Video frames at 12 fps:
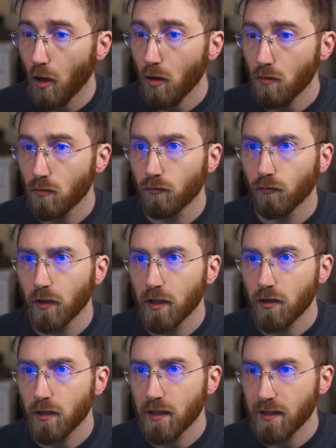Oh,
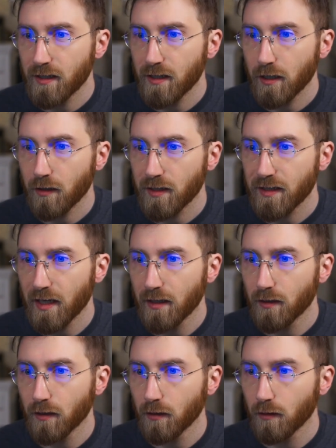religion is near the
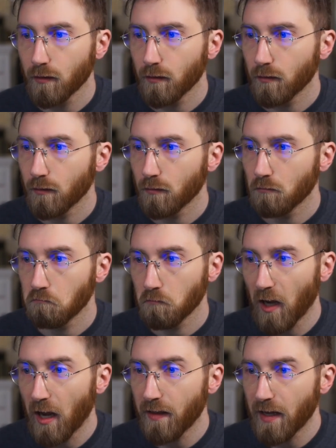center.
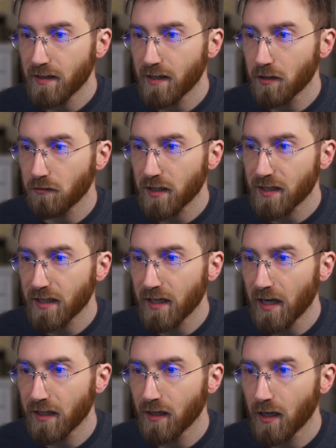That's an interesting
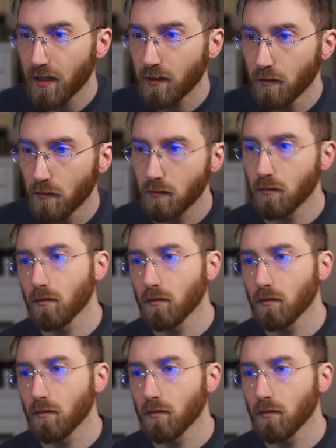guideline.